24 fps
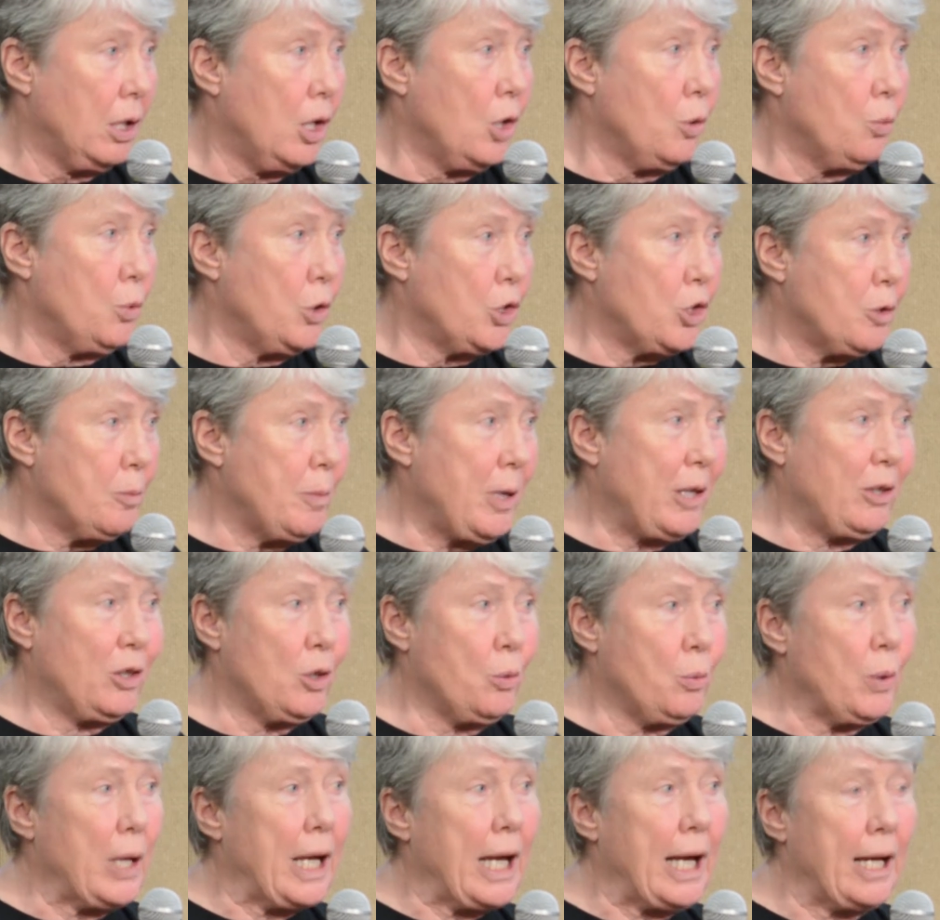which meant
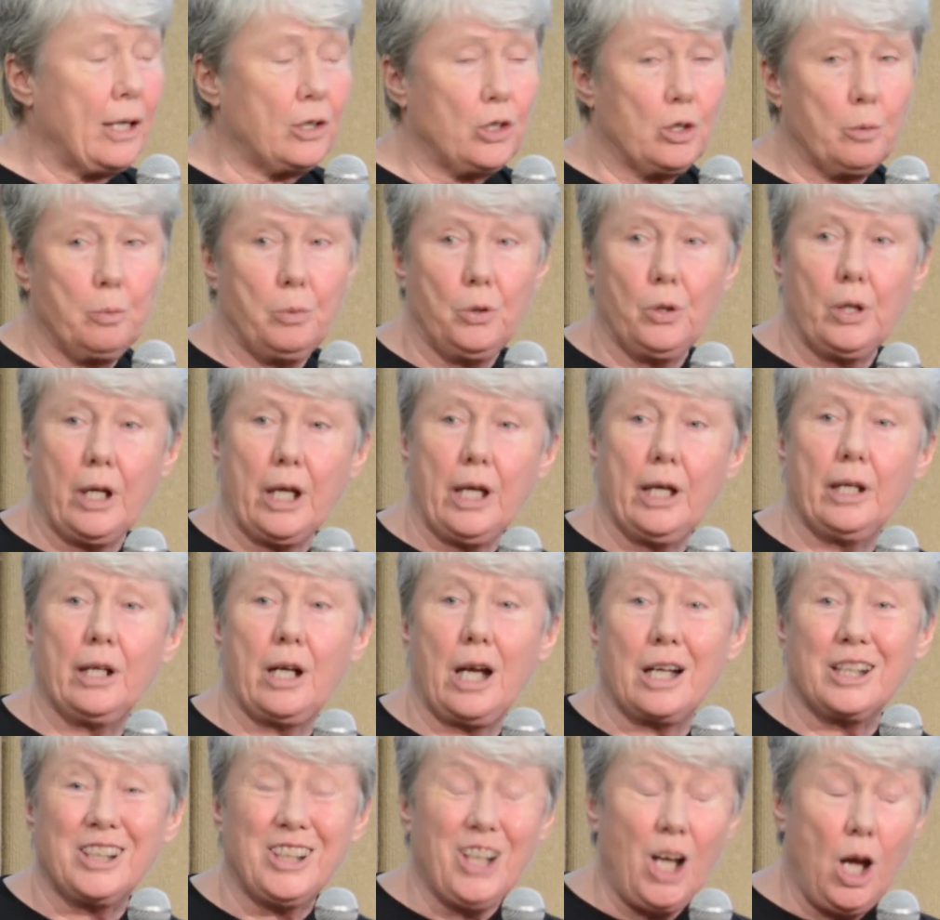that we had to put in
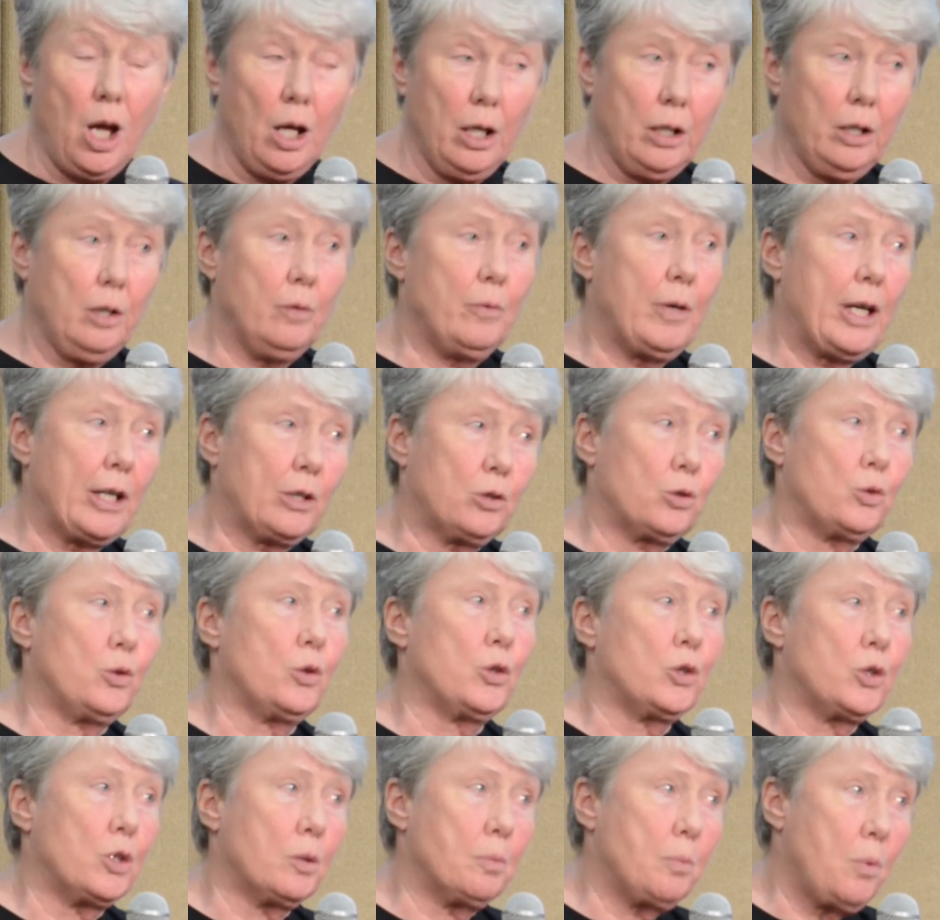a ton of
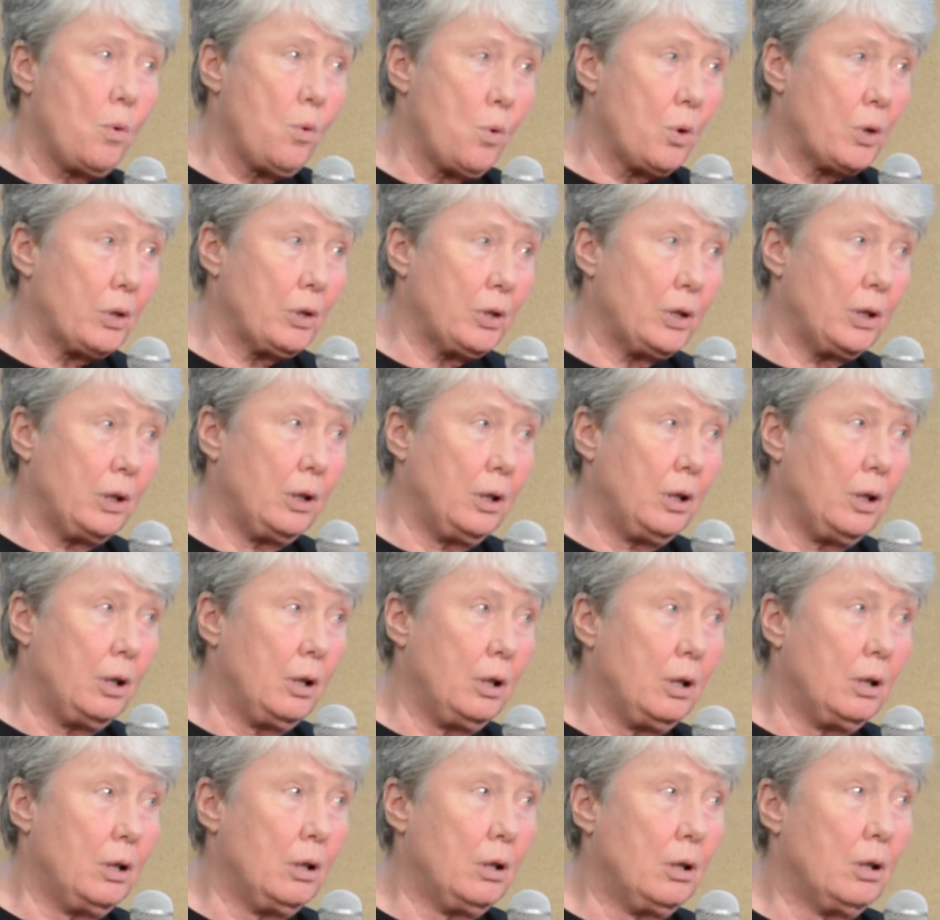extra support
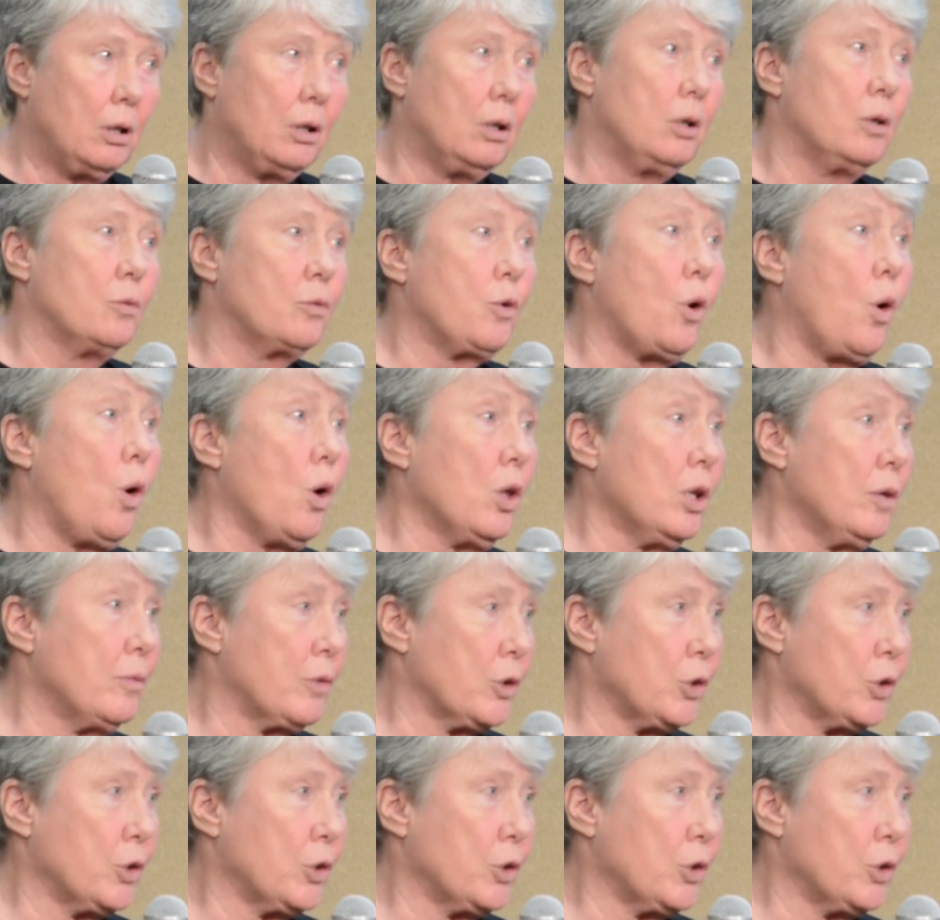for all of our